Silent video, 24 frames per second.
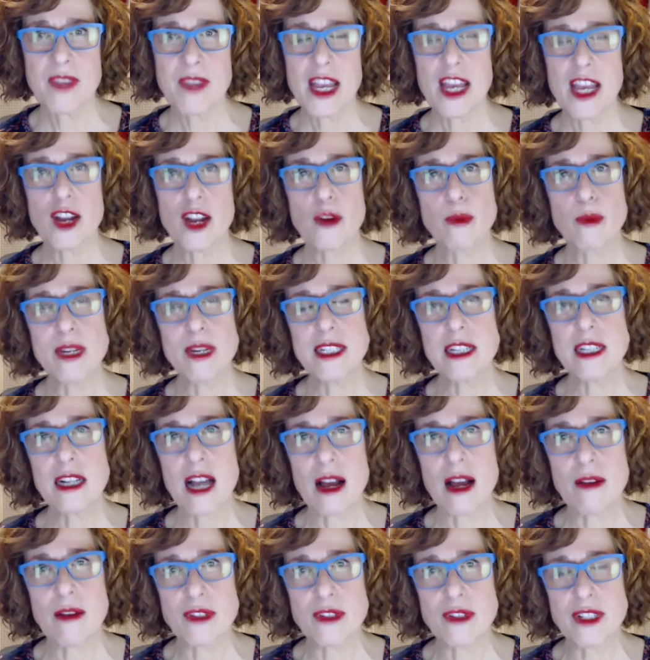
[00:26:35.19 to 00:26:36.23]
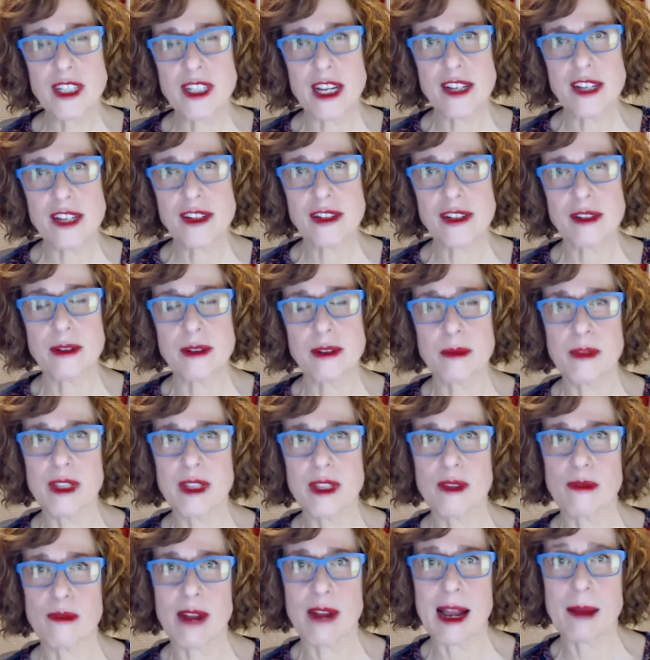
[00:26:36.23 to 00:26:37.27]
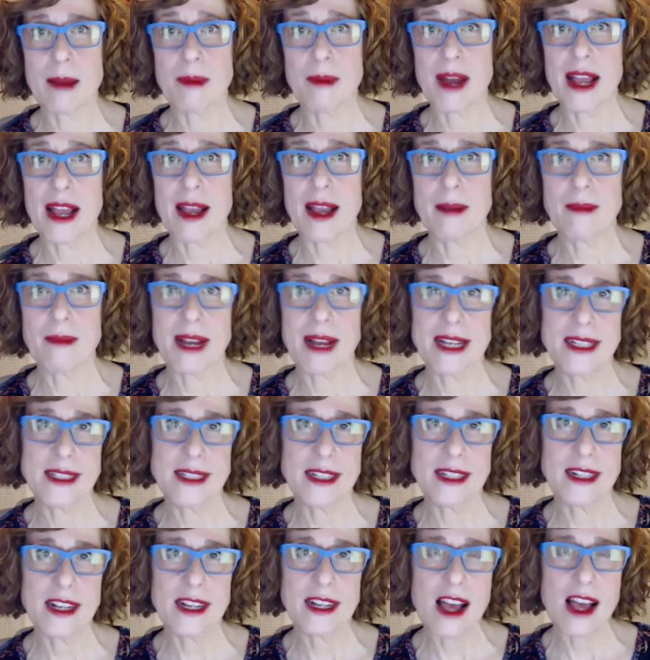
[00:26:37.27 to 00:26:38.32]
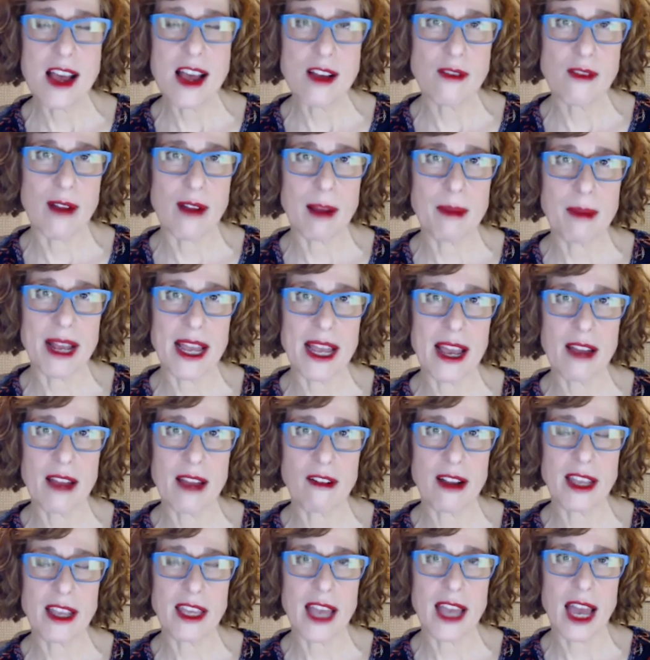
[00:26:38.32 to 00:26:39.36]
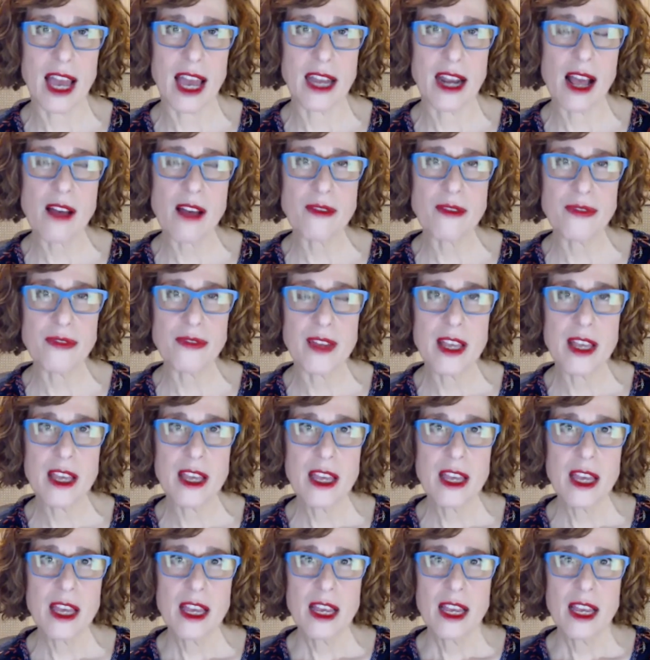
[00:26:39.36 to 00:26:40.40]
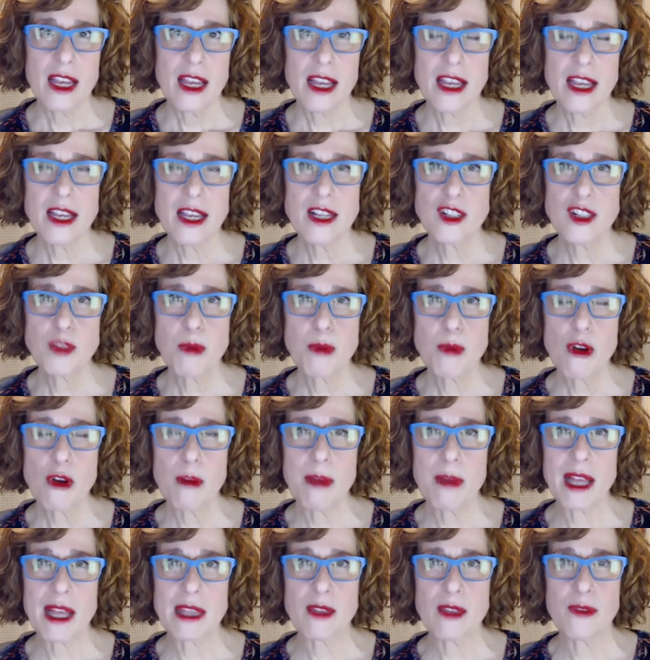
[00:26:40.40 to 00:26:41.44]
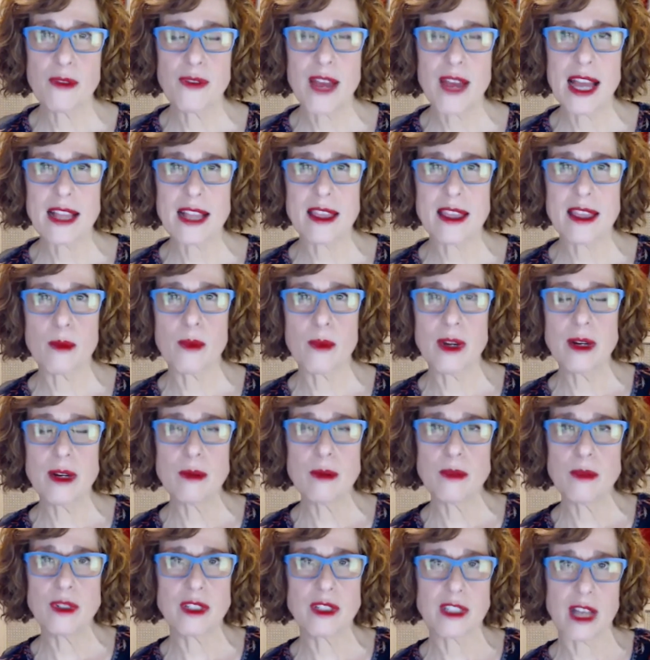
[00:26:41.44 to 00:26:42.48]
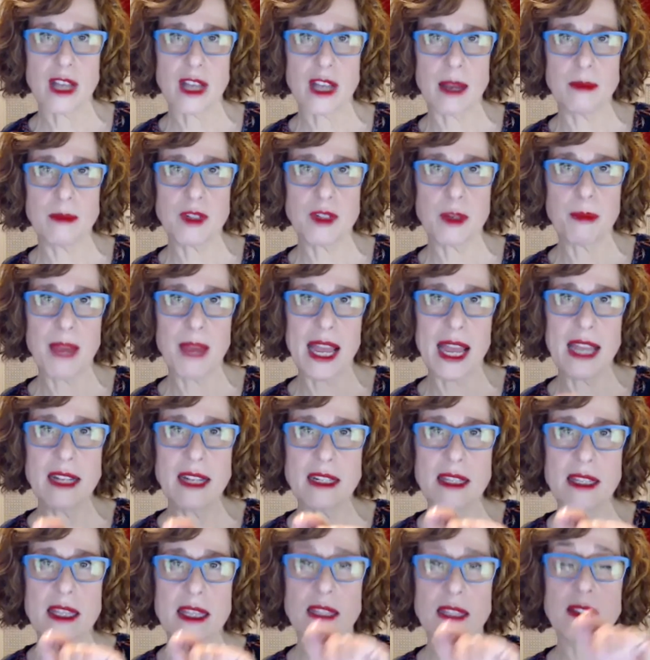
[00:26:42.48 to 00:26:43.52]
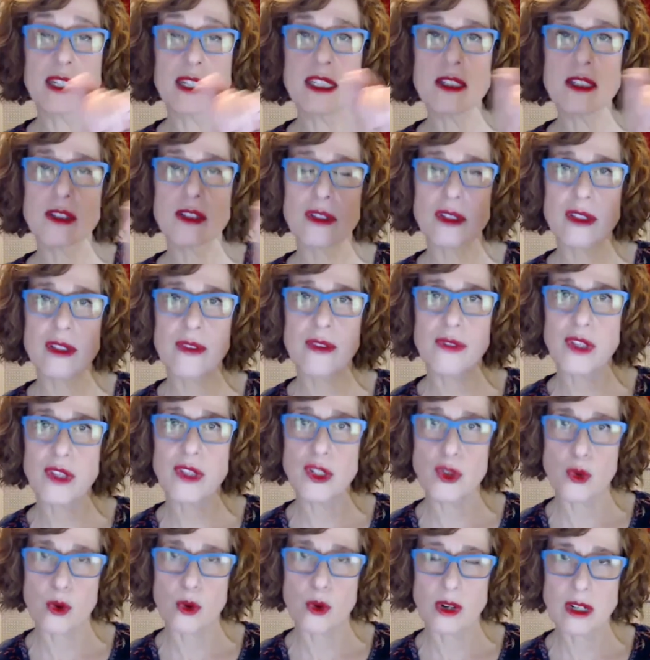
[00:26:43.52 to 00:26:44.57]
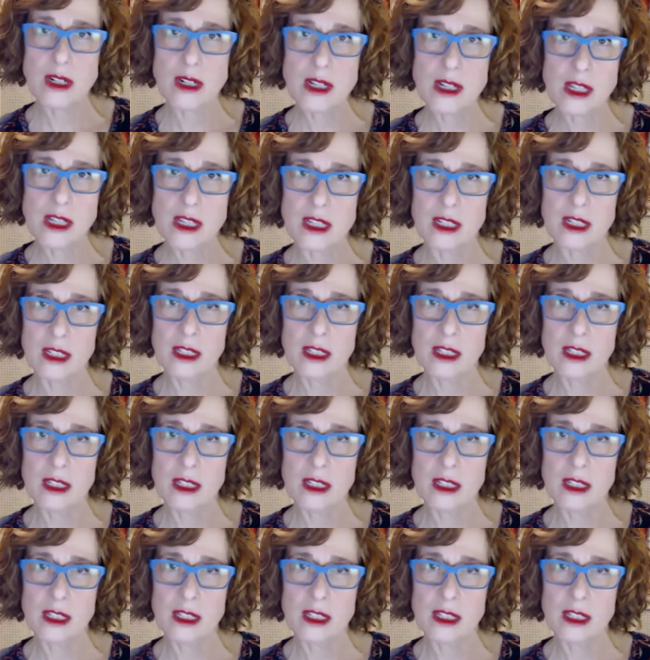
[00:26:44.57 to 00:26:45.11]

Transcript: In a recent conversation with the rabbi at my synagogue, Rabbi Eric Yanoff, he spoke about the fact that when it was time to paint the lintels of the doors,